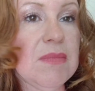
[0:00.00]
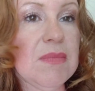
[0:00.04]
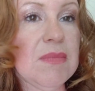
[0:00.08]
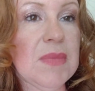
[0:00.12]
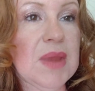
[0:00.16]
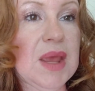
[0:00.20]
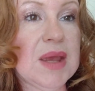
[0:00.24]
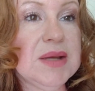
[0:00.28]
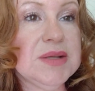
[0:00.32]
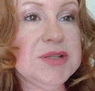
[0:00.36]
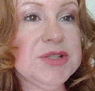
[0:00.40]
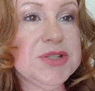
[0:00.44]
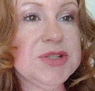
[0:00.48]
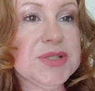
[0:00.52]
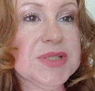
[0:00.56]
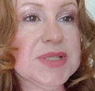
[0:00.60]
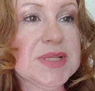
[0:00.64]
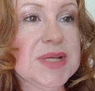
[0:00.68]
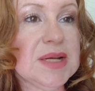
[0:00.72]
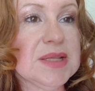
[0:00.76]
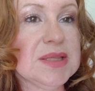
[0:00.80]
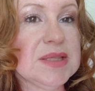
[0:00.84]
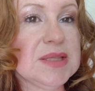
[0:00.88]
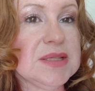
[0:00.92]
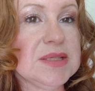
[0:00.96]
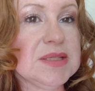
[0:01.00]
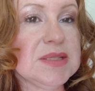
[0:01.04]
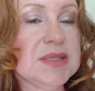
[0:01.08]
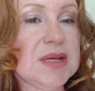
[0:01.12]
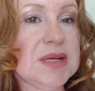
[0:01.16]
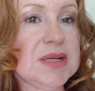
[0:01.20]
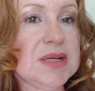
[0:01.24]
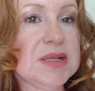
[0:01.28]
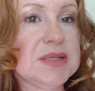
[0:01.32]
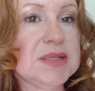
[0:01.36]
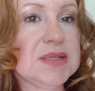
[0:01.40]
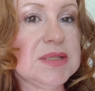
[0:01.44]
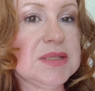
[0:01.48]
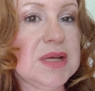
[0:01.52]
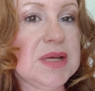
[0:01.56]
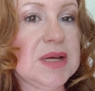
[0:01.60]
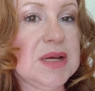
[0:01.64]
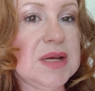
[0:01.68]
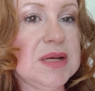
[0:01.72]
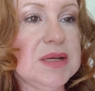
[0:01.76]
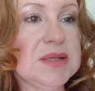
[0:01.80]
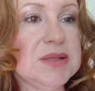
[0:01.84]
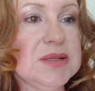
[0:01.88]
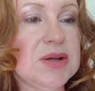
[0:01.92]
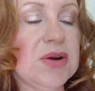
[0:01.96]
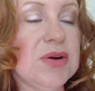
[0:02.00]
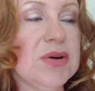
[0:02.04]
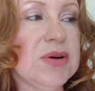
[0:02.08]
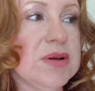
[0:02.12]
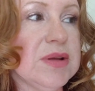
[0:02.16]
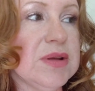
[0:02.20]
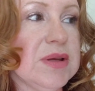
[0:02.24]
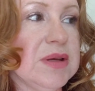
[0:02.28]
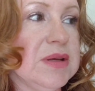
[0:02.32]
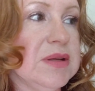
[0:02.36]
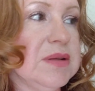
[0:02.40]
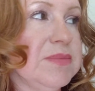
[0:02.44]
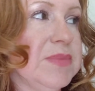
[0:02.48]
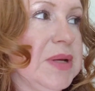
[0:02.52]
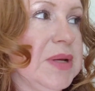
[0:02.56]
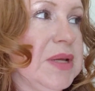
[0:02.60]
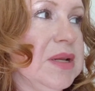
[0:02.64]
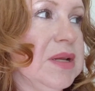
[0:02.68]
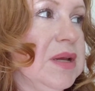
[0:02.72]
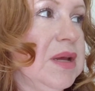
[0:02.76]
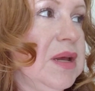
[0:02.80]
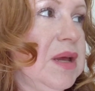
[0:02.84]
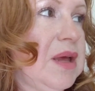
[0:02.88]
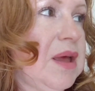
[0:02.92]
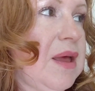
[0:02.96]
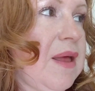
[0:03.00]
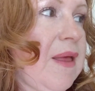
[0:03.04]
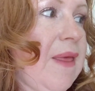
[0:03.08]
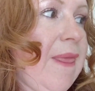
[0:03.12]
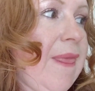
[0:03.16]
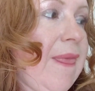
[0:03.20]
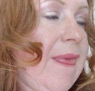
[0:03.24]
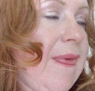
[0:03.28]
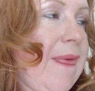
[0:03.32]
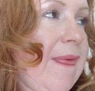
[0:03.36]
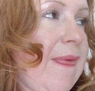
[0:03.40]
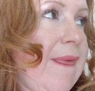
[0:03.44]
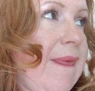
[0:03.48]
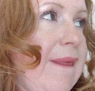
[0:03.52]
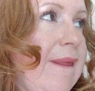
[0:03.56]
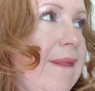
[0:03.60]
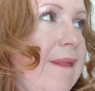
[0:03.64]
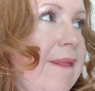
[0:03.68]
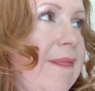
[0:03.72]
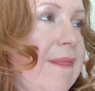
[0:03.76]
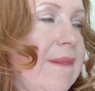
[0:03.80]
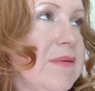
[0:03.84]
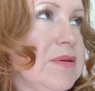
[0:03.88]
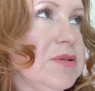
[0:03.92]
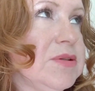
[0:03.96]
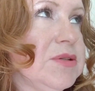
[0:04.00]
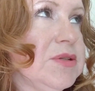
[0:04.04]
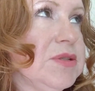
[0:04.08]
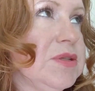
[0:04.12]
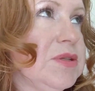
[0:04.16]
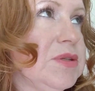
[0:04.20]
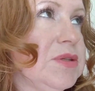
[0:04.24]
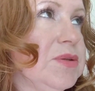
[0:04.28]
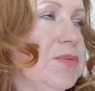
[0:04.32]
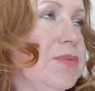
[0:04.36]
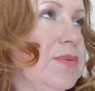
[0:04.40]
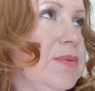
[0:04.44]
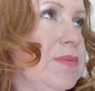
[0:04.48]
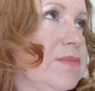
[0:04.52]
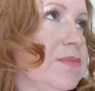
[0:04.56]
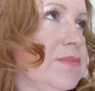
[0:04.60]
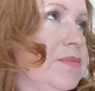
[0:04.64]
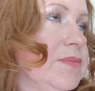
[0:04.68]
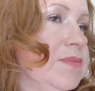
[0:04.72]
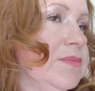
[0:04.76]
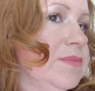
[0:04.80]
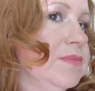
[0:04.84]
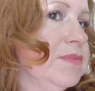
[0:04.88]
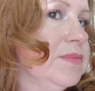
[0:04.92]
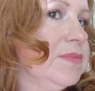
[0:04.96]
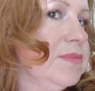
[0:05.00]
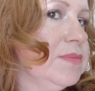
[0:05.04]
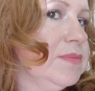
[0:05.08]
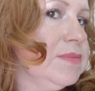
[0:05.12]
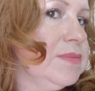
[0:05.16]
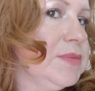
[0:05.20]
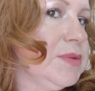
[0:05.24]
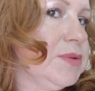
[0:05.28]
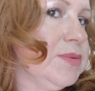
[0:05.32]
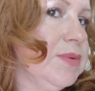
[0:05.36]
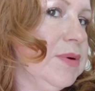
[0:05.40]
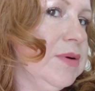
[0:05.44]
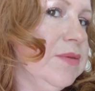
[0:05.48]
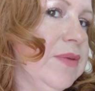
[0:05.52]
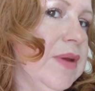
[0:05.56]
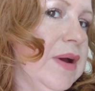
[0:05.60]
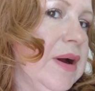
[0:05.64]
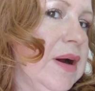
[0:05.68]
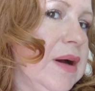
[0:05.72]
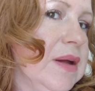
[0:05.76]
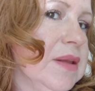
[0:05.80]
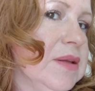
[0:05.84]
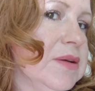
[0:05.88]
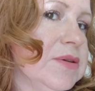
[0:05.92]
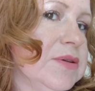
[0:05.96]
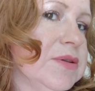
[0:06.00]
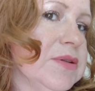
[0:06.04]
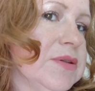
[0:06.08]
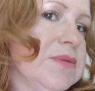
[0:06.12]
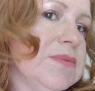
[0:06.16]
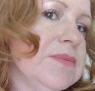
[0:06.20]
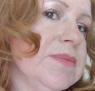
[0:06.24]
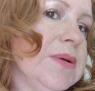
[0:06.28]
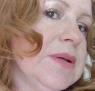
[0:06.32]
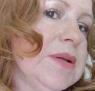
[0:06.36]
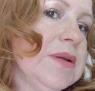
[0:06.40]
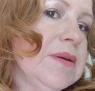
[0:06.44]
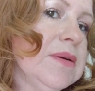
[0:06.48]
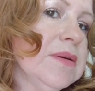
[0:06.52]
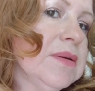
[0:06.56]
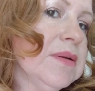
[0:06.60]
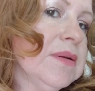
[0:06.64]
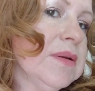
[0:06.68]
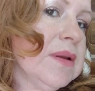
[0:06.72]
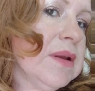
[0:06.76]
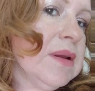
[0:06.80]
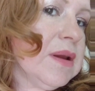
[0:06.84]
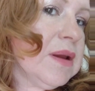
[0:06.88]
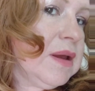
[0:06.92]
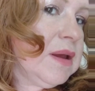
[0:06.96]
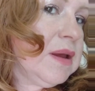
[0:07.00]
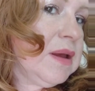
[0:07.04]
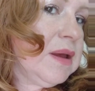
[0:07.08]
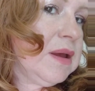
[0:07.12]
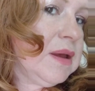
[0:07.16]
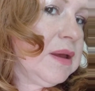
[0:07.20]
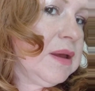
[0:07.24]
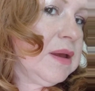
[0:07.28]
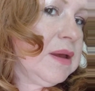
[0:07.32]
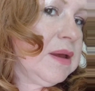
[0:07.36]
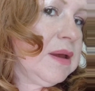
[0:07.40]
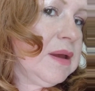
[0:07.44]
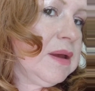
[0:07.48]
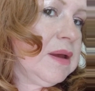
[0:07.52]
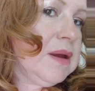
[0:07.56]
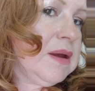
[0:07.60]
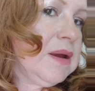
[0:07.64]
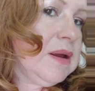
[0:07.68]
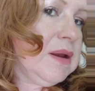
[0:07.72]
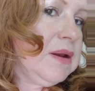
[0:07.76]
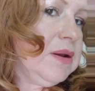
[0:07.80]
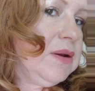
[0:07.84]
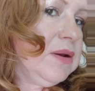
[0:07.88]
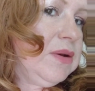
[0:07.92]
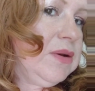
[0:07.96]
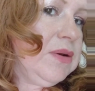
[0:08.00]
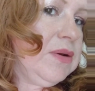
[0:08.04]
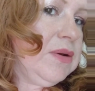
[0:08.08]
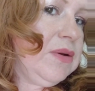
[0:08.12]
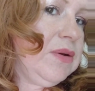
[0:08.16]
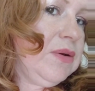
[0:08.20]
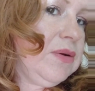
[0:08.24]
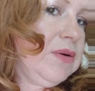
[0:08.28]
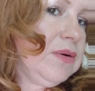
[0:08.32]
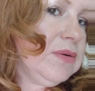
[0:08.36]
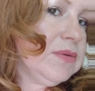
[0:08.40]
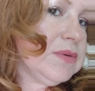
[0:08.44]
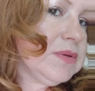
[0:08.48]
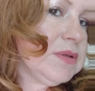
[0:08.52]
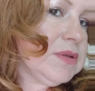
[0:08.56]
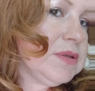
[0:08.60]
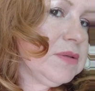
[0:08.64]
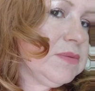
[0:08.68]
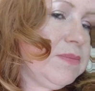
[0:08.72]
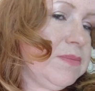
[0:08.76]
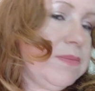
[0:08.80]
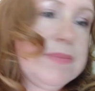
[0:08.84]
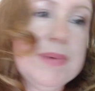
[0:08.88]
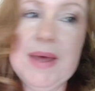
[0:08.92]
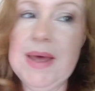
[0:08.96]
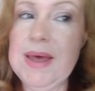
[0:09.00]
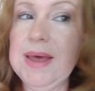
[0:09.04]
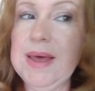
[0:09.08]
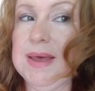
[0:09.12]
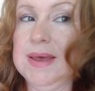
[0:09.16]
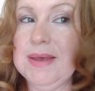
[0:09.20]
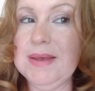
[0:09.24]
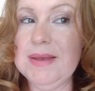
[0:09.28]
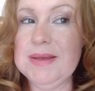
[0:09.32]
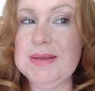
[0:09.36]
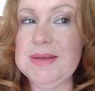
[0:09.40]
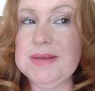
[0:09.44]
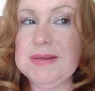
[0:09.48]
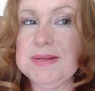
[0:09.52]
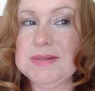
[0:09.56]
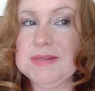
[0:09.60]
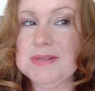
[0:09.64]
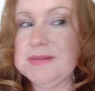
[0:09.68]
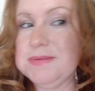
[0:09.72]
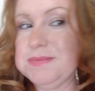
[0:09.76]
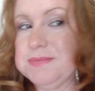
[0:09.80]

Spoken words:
I just got this at Target, but it's just $12, but not bad.